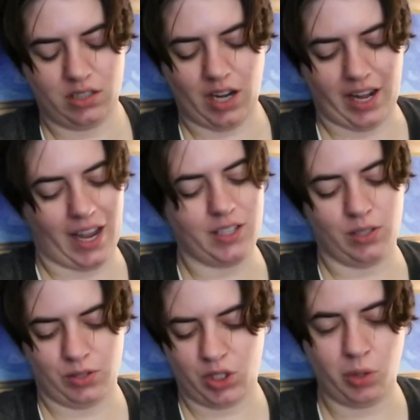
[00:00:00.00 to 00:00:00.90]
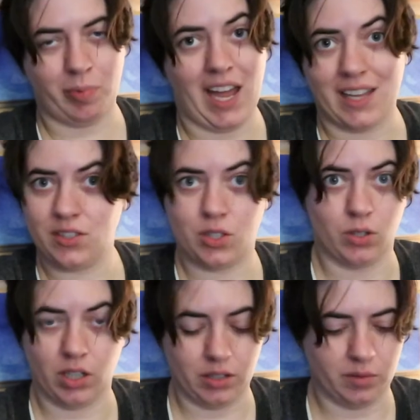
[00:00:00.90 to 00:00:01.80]
And I do two-pass,
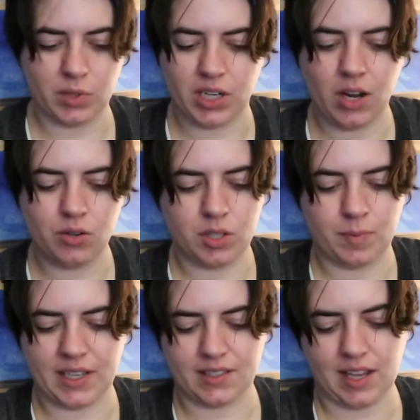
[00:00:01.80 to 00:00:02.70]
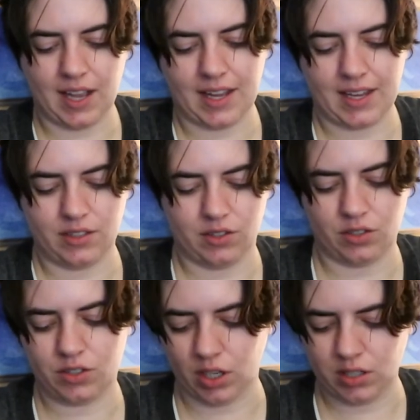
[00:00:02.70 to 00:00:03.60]
two-color brioche, because I
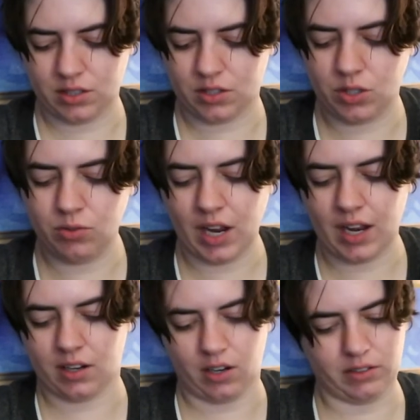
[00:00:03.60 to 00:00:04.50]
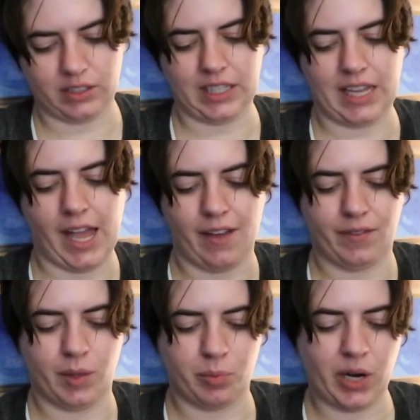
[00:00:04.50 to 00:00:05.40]
just do not currently
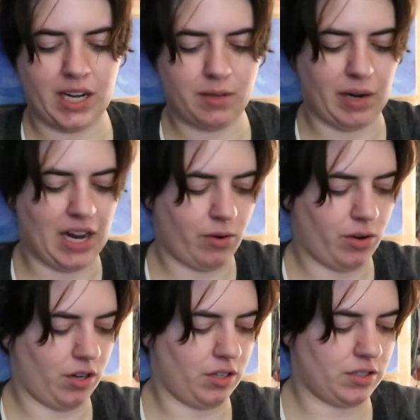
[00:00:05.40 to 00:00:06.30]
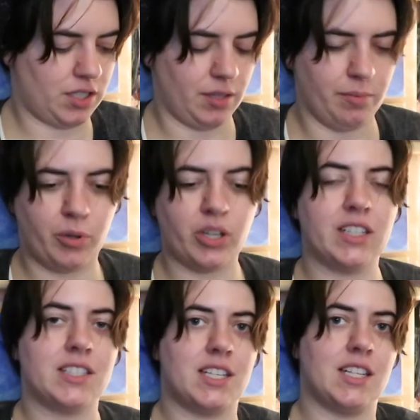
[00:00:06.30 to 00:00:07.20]
have the brain power to put
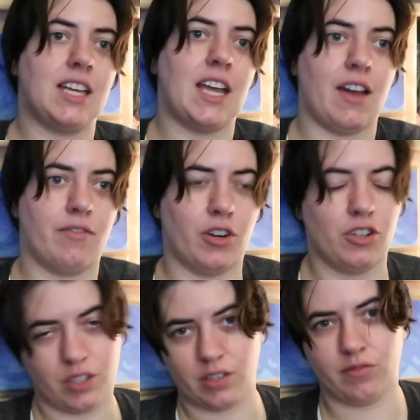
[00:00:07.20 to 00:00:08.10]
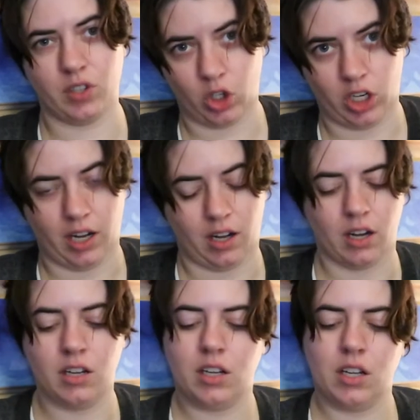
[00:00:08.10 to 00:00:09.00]
into the effort of learning
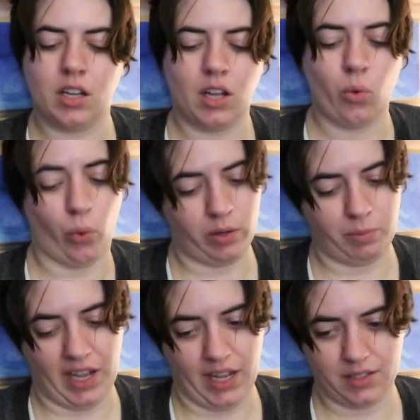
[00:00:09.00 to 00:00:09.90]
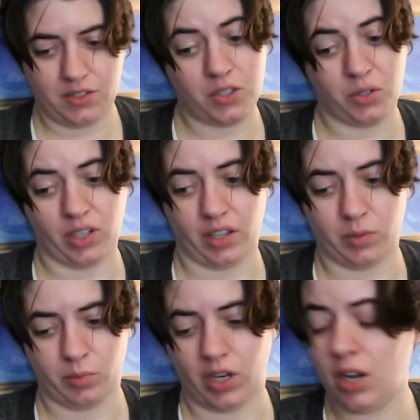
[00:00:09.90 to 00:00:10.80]
one pass, two color
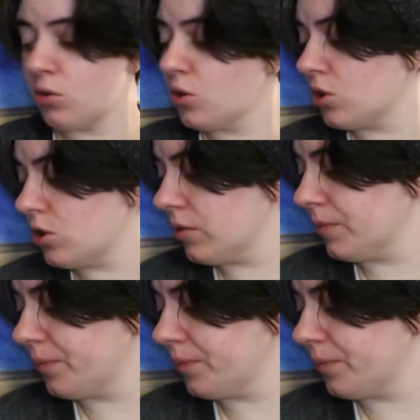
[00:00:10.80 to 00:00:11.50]
brioche.